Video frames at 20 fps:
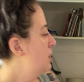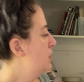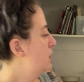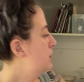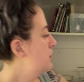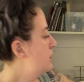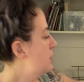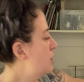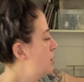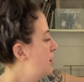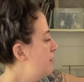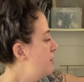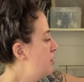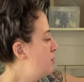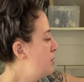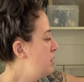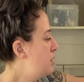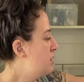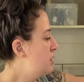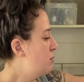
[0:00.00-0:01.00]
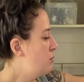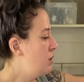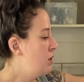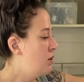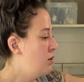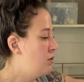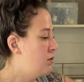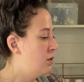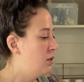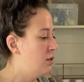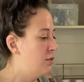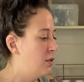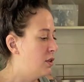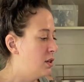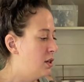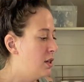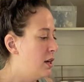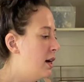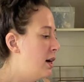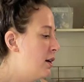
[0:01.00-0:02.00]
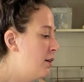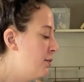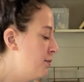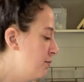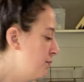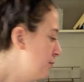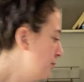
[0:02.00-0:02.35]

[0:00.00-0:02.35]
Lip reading: So every piece that we use is versatile.